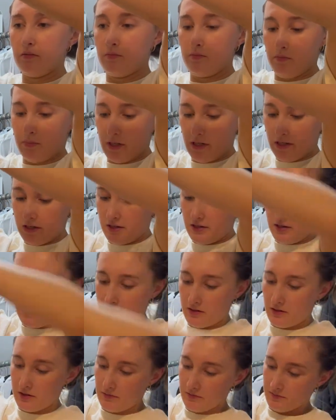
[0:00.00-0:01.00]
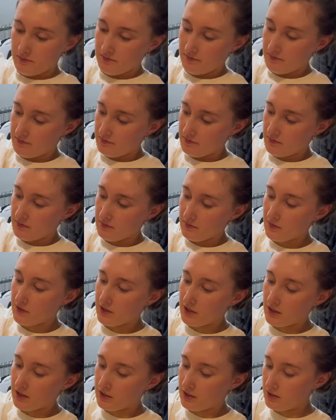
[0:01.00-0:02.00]
but it's
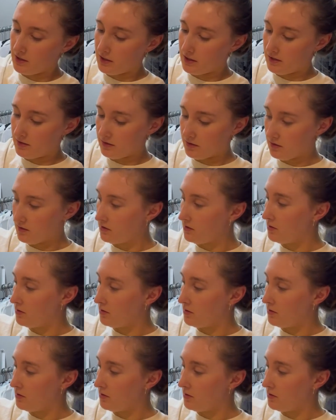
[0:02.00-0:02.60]
like a nice